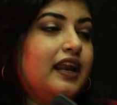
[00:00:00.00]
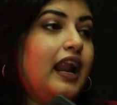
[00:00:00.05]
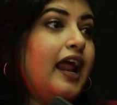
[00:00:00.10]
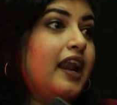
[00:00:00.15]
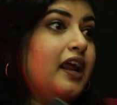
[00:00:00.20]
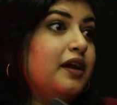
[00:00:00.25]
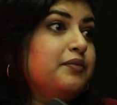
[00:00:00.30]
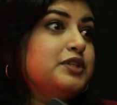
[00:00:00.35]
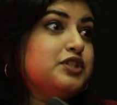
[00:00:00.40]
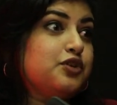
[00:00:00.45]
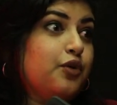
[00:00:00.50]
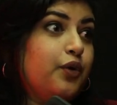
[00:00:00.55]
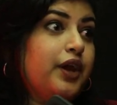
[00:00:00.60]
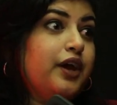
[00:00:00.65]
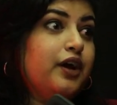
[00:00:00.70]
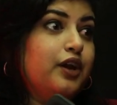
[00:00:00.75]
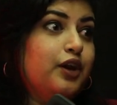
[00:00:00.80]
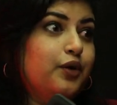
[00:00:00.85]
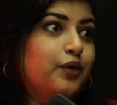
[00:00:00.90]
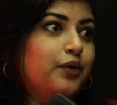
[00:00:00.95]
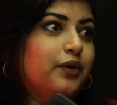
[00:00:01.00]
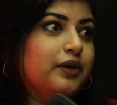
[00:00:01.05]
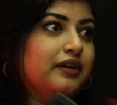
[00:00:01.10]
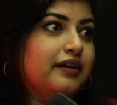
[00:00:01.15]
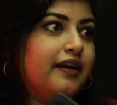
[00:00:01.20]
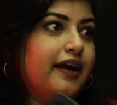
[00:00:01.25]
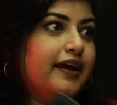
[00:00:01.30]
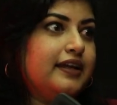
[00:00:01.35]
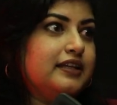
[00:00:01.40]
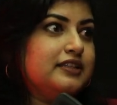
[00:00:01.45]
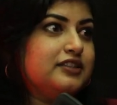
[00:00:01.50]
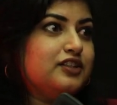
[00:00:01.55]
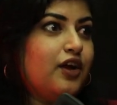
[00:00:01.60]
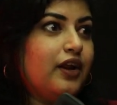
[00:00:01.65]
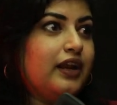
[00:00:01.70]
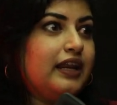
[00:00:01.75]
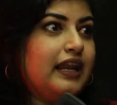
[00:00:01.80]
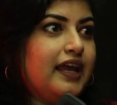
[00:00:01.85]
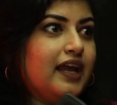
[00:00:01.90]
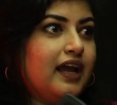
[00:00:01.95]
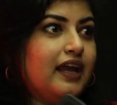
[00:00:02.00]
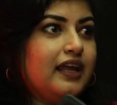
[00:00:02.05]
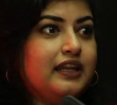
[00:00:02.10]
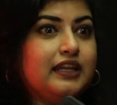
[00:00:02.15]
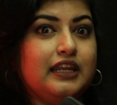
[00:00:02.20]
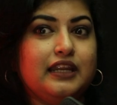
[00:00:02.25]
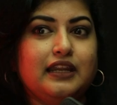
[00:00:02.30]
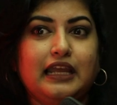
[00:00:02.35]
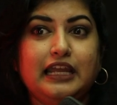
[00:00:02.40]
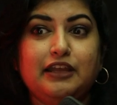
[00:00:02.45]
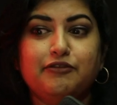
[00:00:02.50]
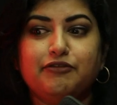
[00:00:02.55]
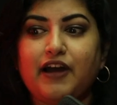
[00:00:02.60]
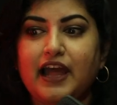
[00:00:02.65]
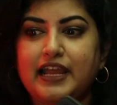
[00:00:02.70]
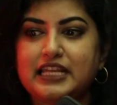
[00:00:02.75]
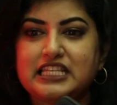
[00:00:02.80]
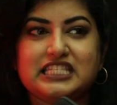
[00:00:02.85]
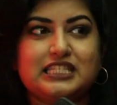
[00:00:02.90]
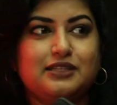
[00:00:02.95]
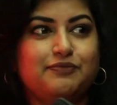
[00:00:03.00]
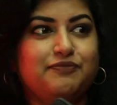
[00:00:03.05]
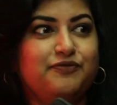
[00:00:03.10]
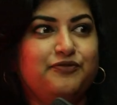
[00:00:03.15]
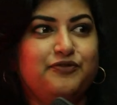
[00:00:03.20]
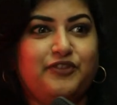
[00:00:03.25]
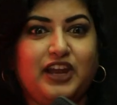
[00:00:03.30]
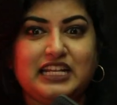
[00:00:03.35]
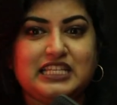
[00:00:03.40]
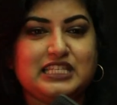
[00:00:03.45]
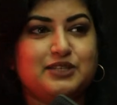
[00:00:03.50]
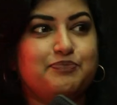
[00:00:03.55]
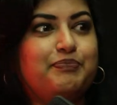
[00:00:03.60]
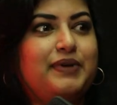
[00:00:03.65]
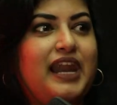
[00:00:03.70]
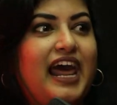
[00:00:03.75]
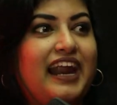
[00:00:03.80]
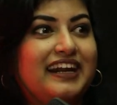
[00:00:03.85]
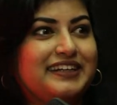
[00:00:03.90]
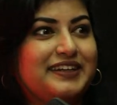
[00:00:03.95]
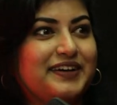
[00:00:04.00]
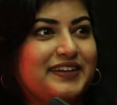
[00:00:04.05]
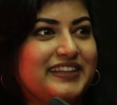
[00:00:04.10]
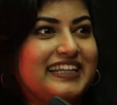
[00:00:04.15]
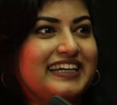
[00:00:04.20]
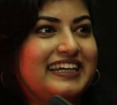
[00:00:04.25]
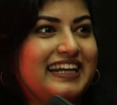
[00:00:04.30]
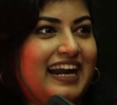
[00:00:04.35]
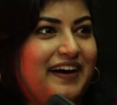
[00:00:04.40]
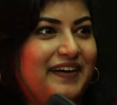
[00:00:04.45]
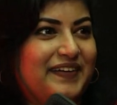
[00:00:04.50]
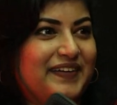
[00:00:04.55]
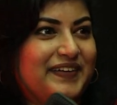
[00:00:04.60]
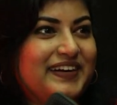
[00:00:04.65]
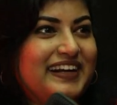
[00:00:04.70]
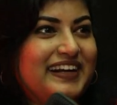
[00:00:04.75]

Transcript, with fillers: and I was going alone. right? it's not like I if I went splat on the ground,